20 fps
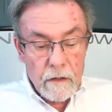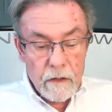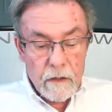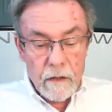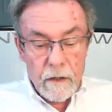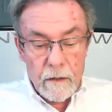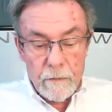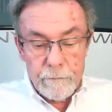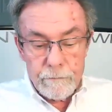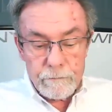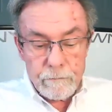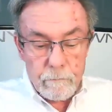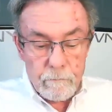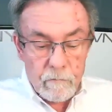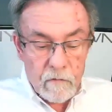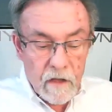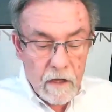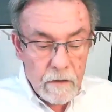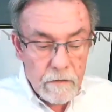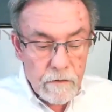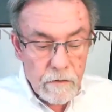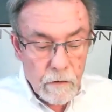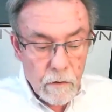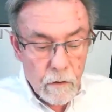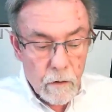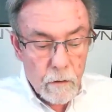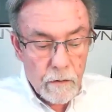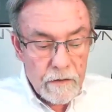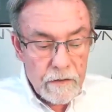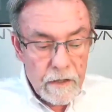Uh,
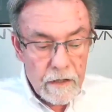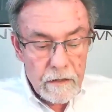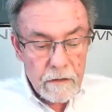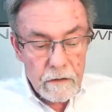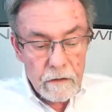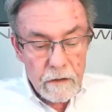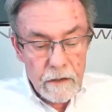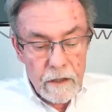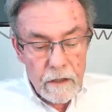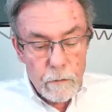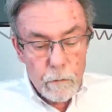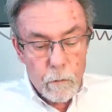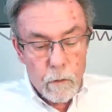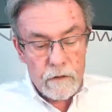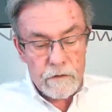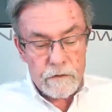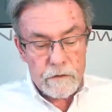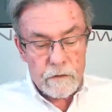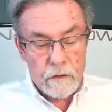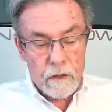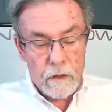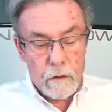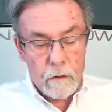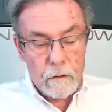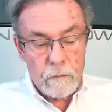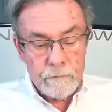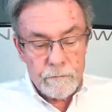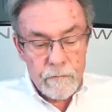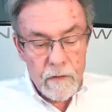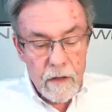so, and then Lee wants to
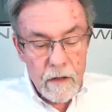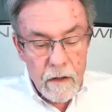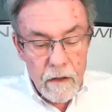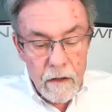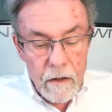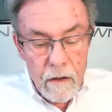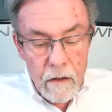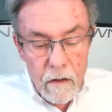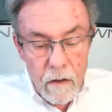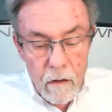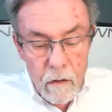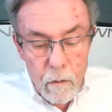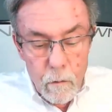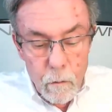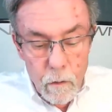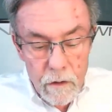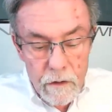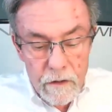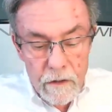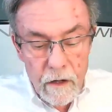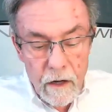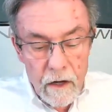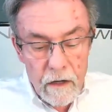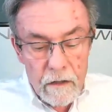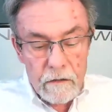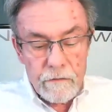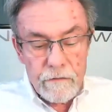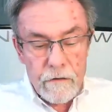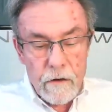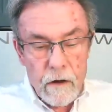know what
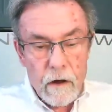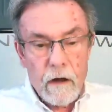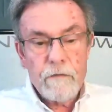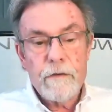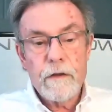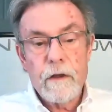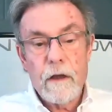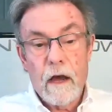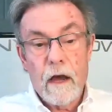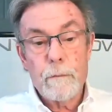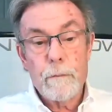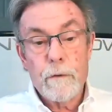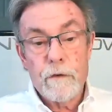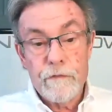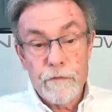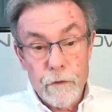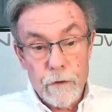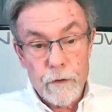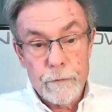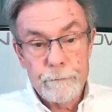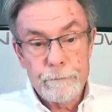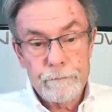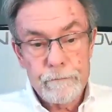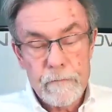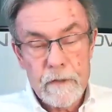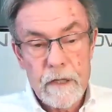kind of coffee I prefer.